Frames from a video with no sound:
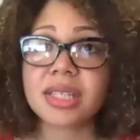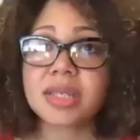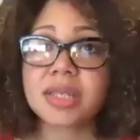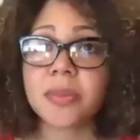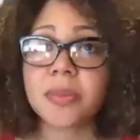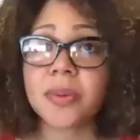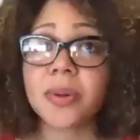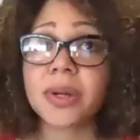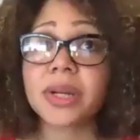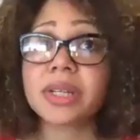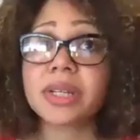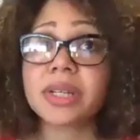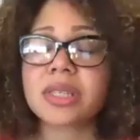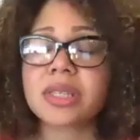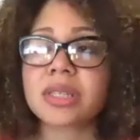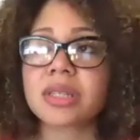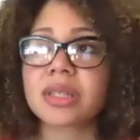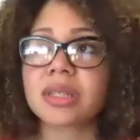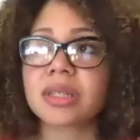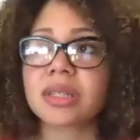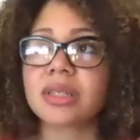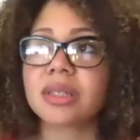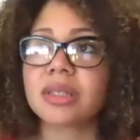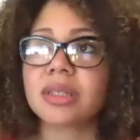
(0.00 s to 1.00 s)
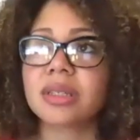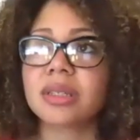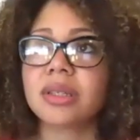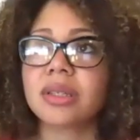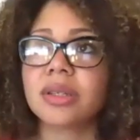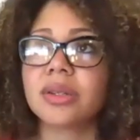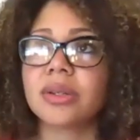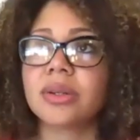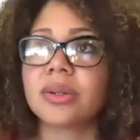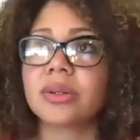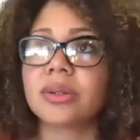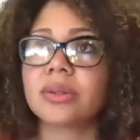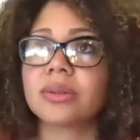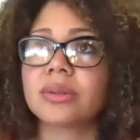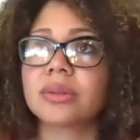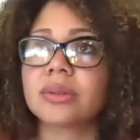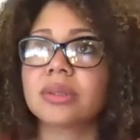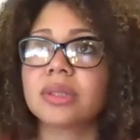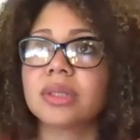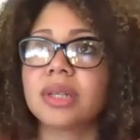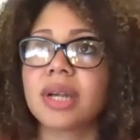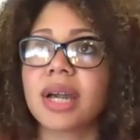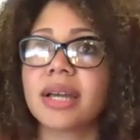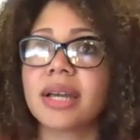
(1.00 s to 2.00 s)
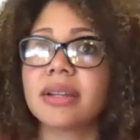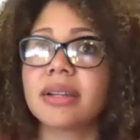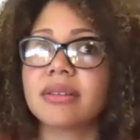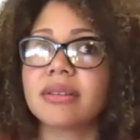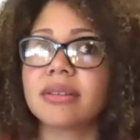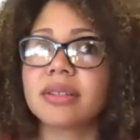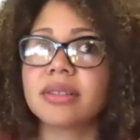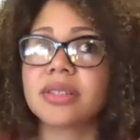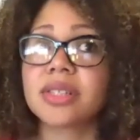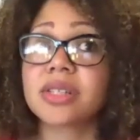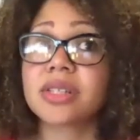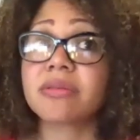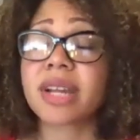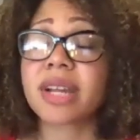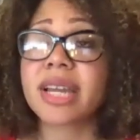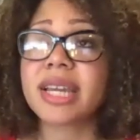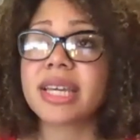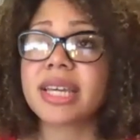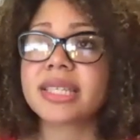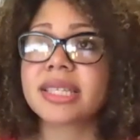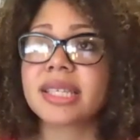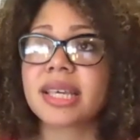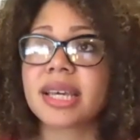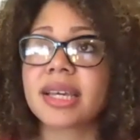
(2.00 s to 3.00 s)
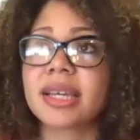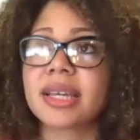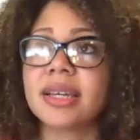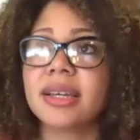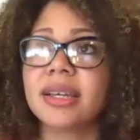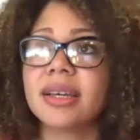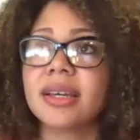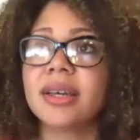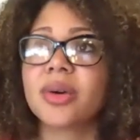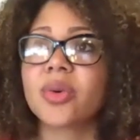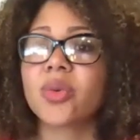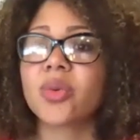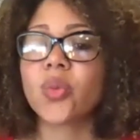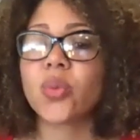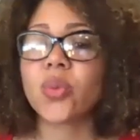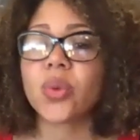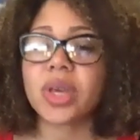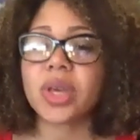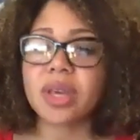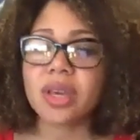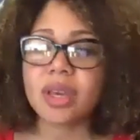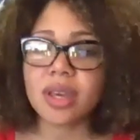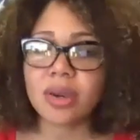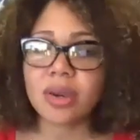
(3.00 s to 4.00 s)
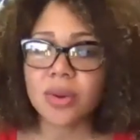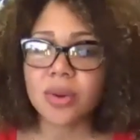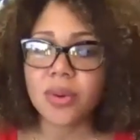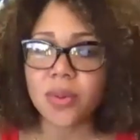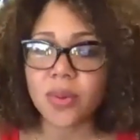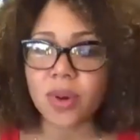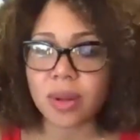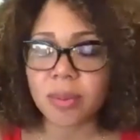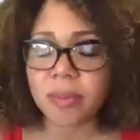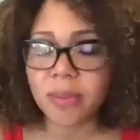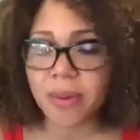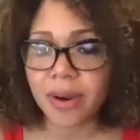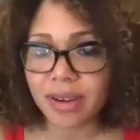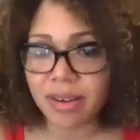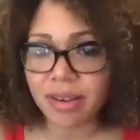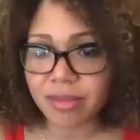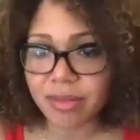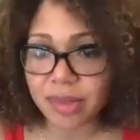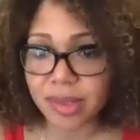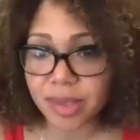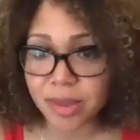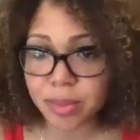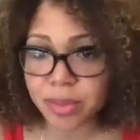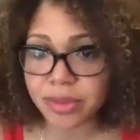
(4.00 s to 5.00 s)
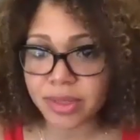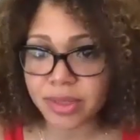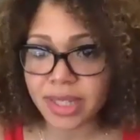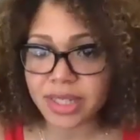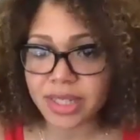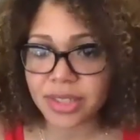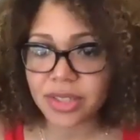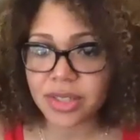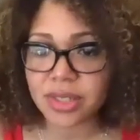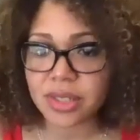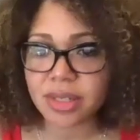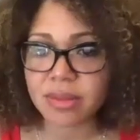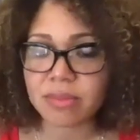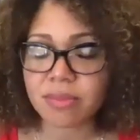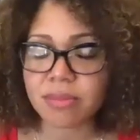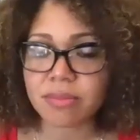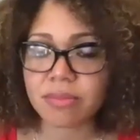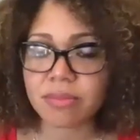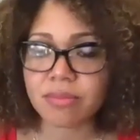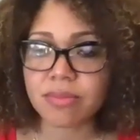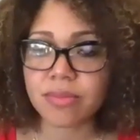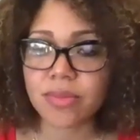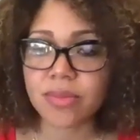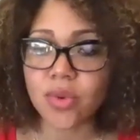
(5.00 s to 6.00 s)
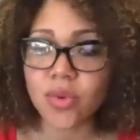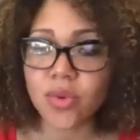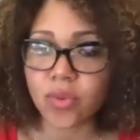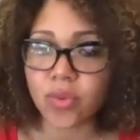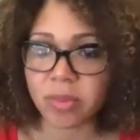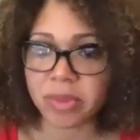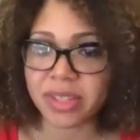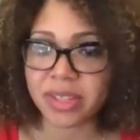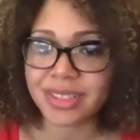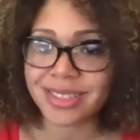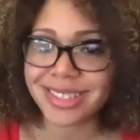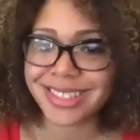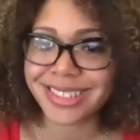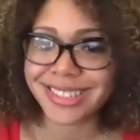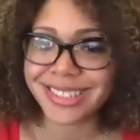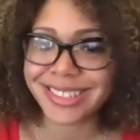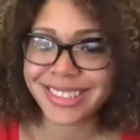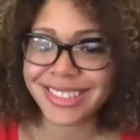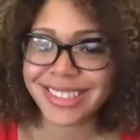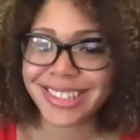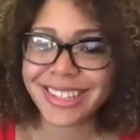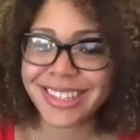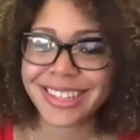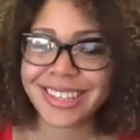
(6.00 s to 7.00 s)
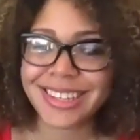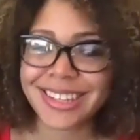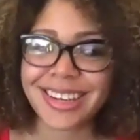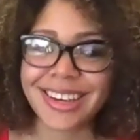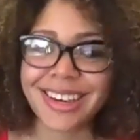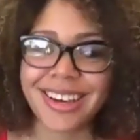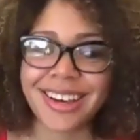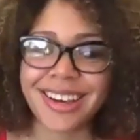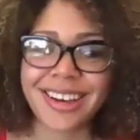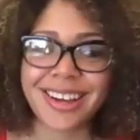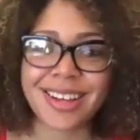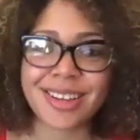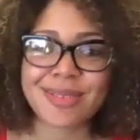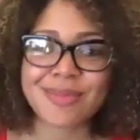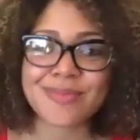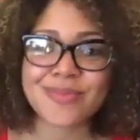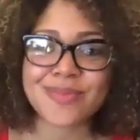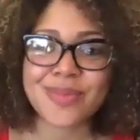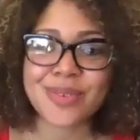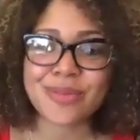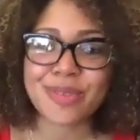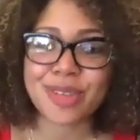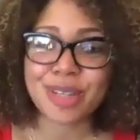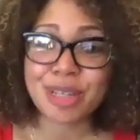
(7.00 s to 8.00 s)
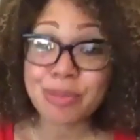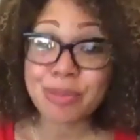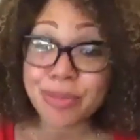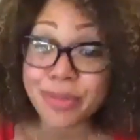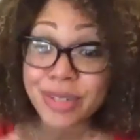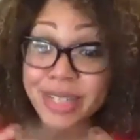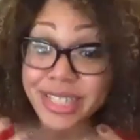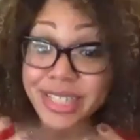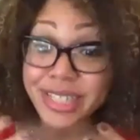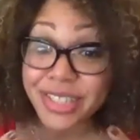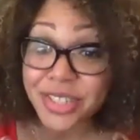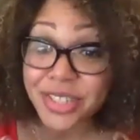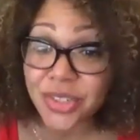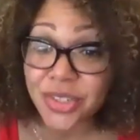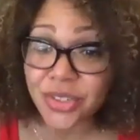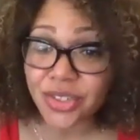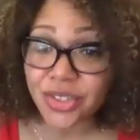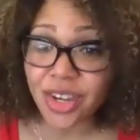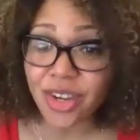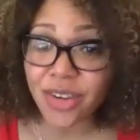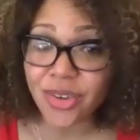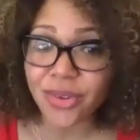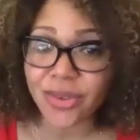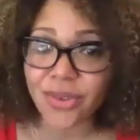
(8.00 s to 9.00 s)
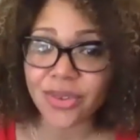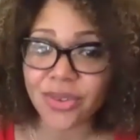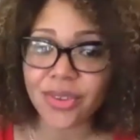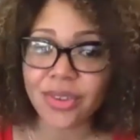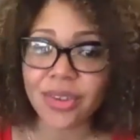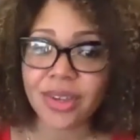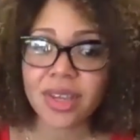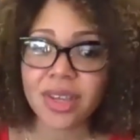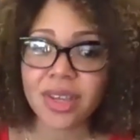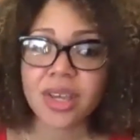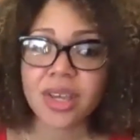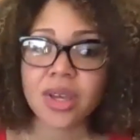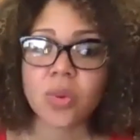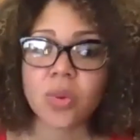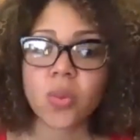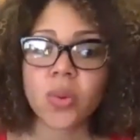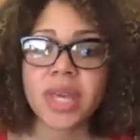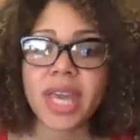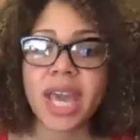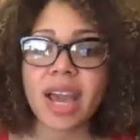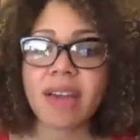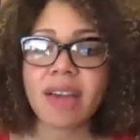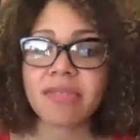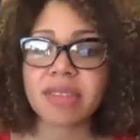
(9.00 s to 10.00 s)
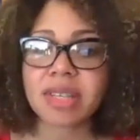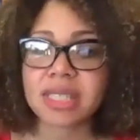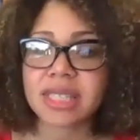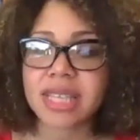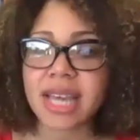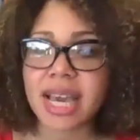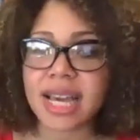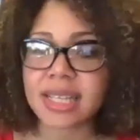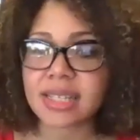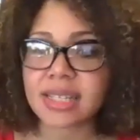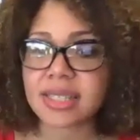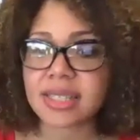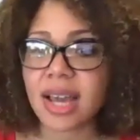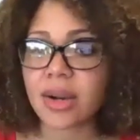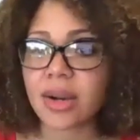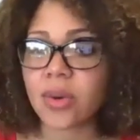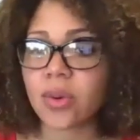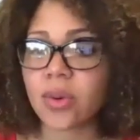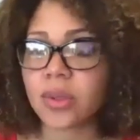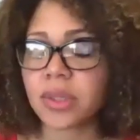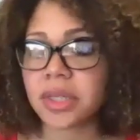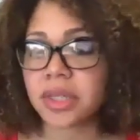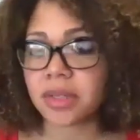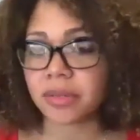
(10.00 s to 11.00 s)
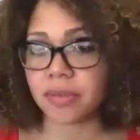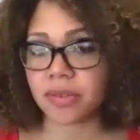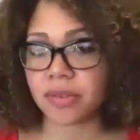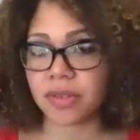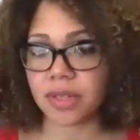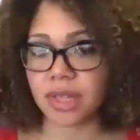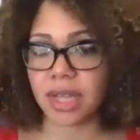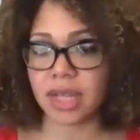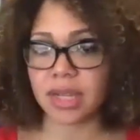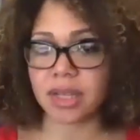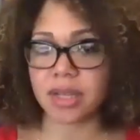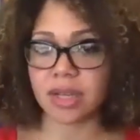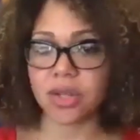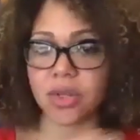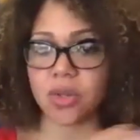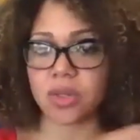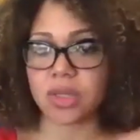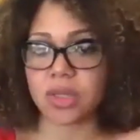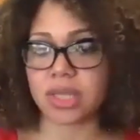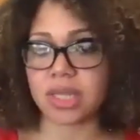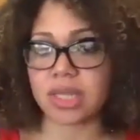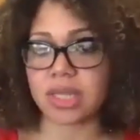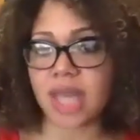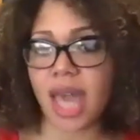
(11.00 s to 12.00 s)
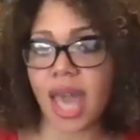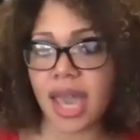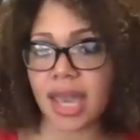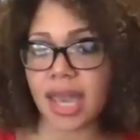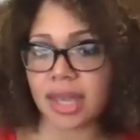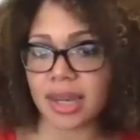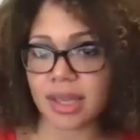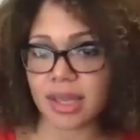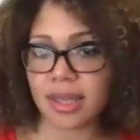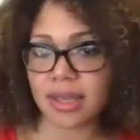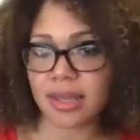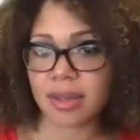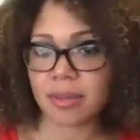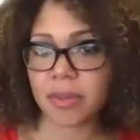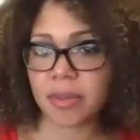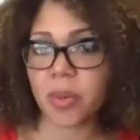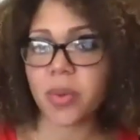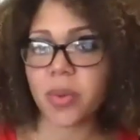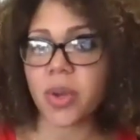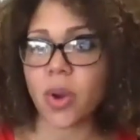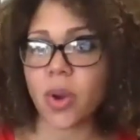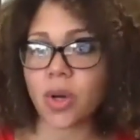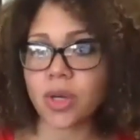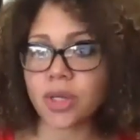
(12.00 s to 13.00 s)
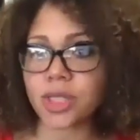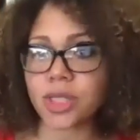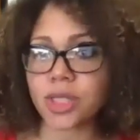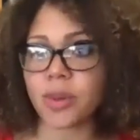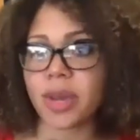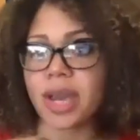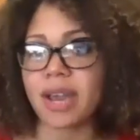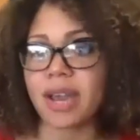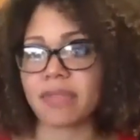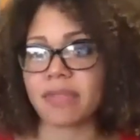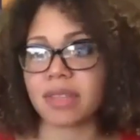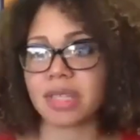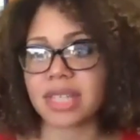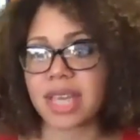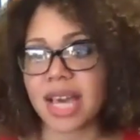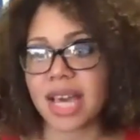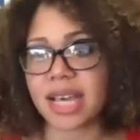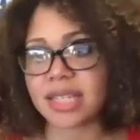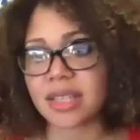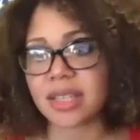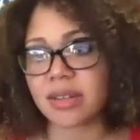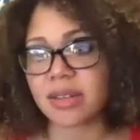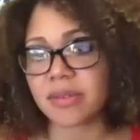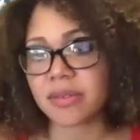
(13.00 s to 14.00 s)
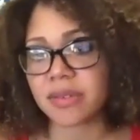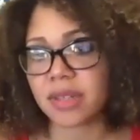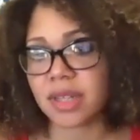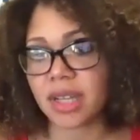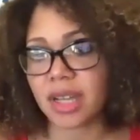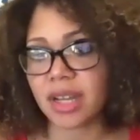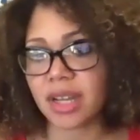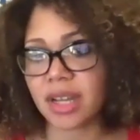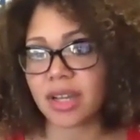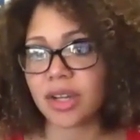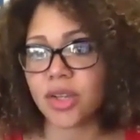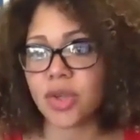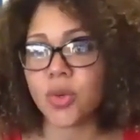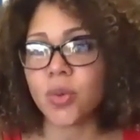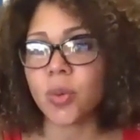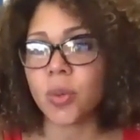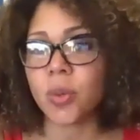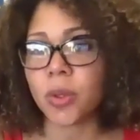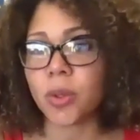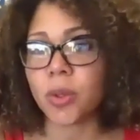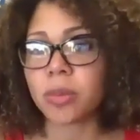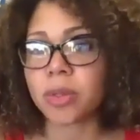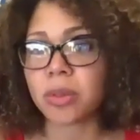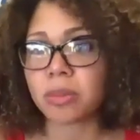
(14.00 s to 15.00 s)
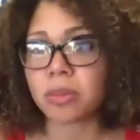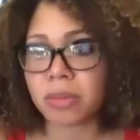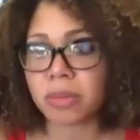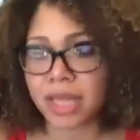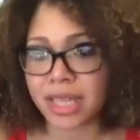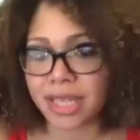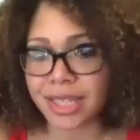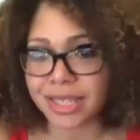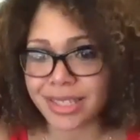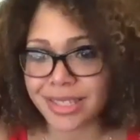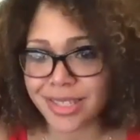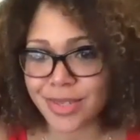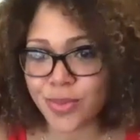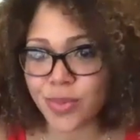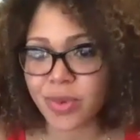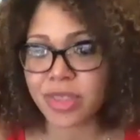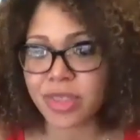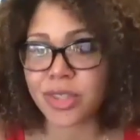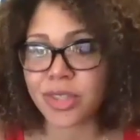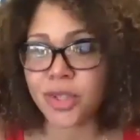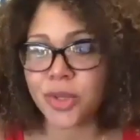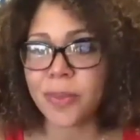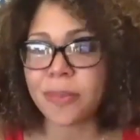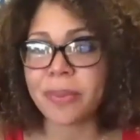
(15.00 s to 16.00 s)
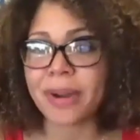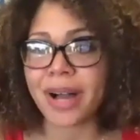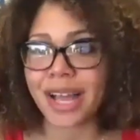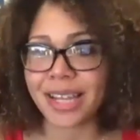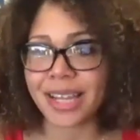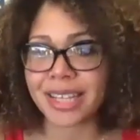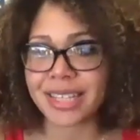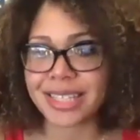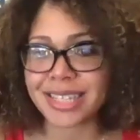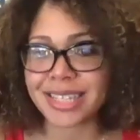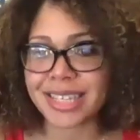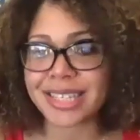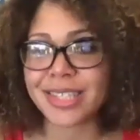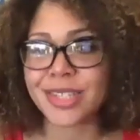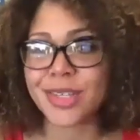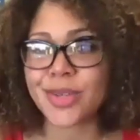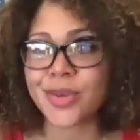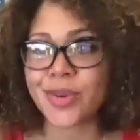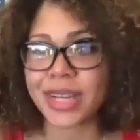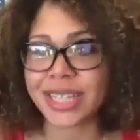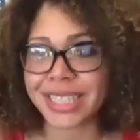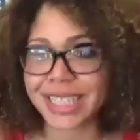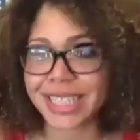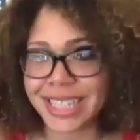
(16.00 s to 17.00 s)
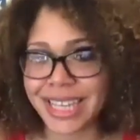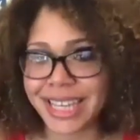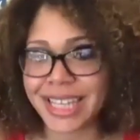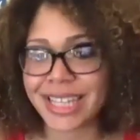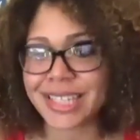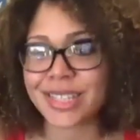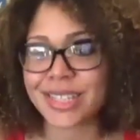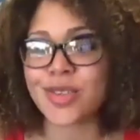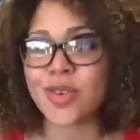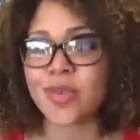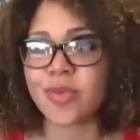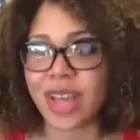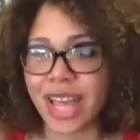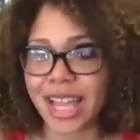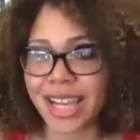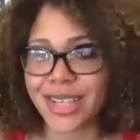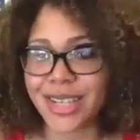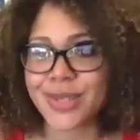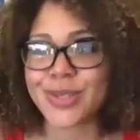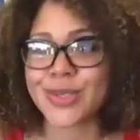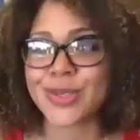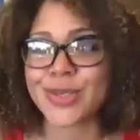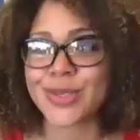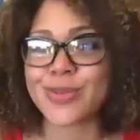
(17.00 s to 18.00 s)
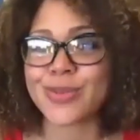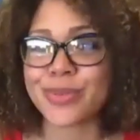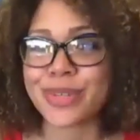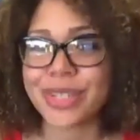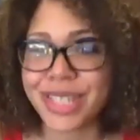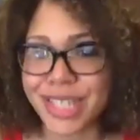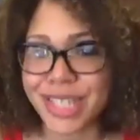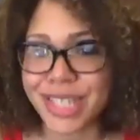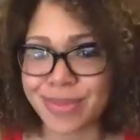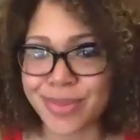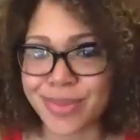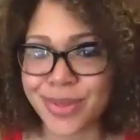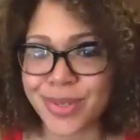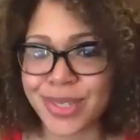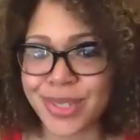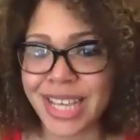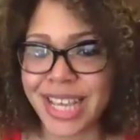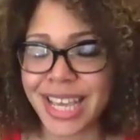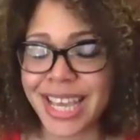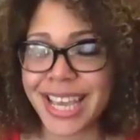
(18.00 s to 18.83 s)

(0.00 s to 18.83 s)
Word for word: important to, you know, kind of to raise like we who are part of a liberation movement, um, of a liberation struggle, we have the task not only of creating a new society, but we also have the task of creating new human beings with new politics, new ideas, new values, new principles.